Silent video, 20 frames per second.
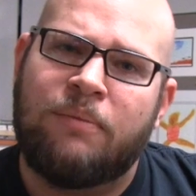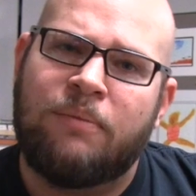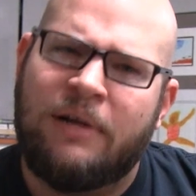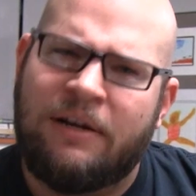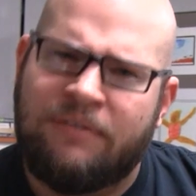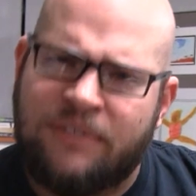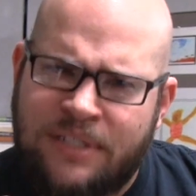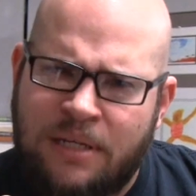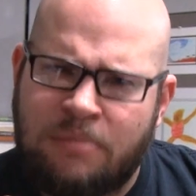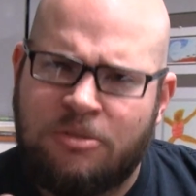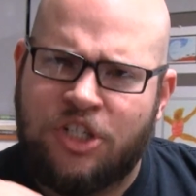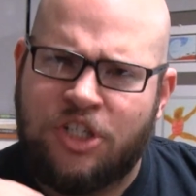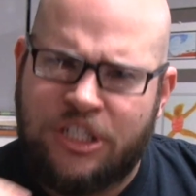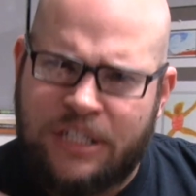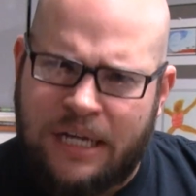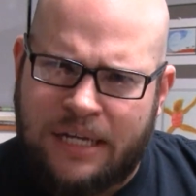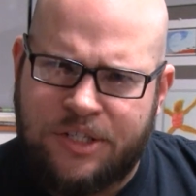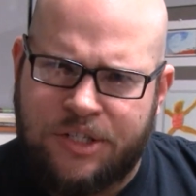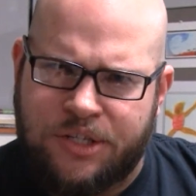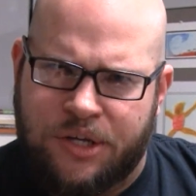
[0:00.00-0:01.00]
but every time she
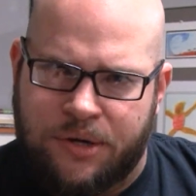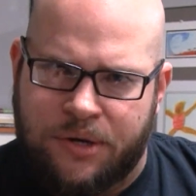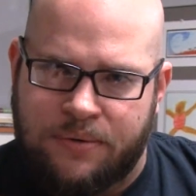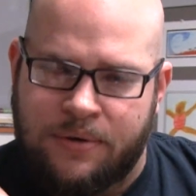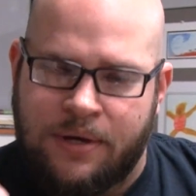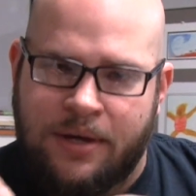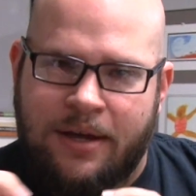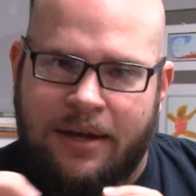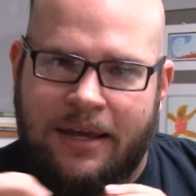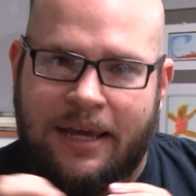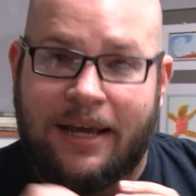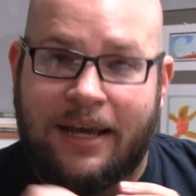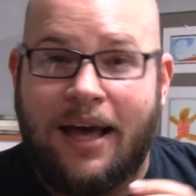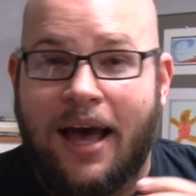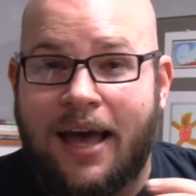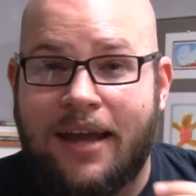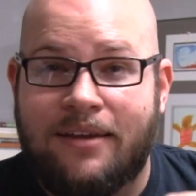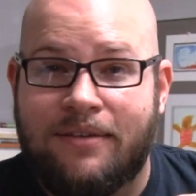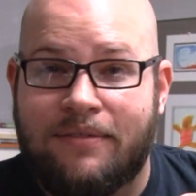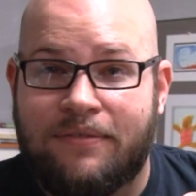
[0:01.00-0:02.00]
does so, it
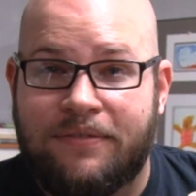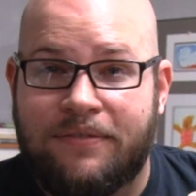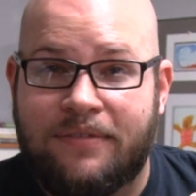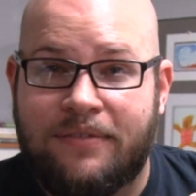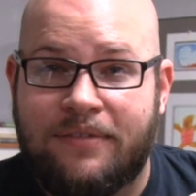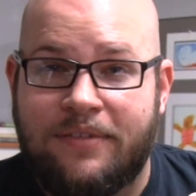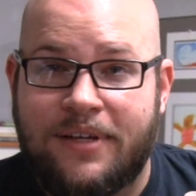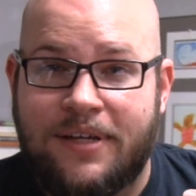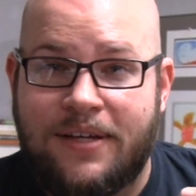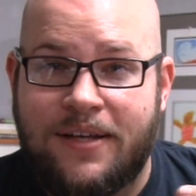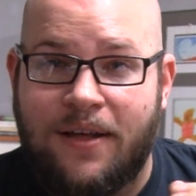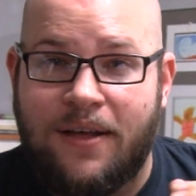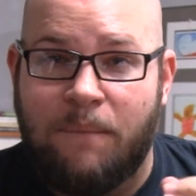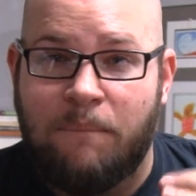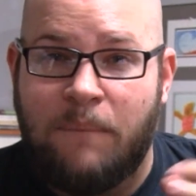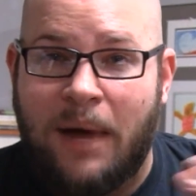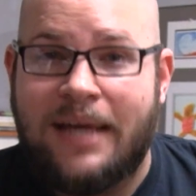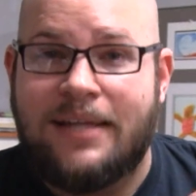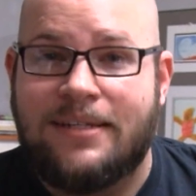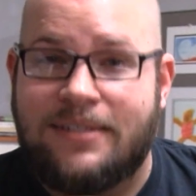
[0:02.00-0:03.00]
kind of
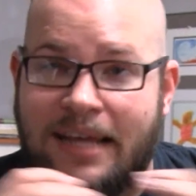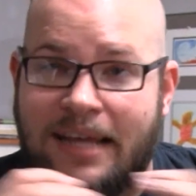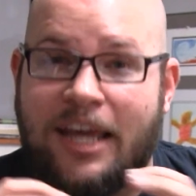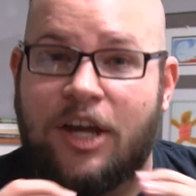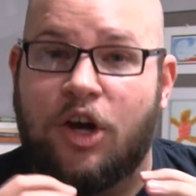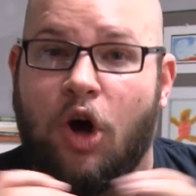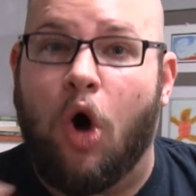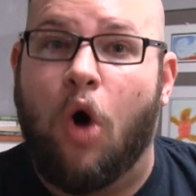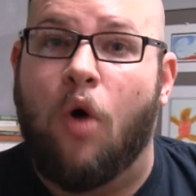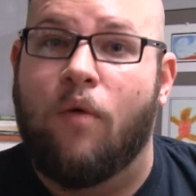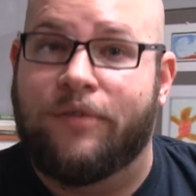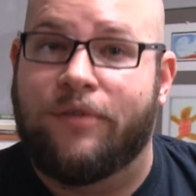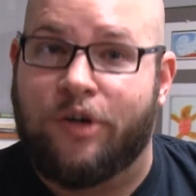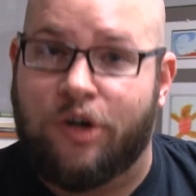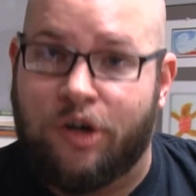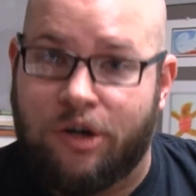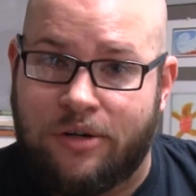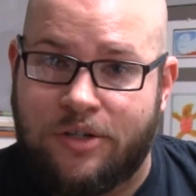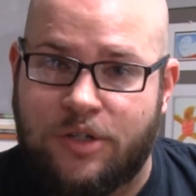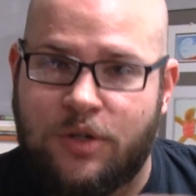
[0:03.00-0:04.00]
might take over her.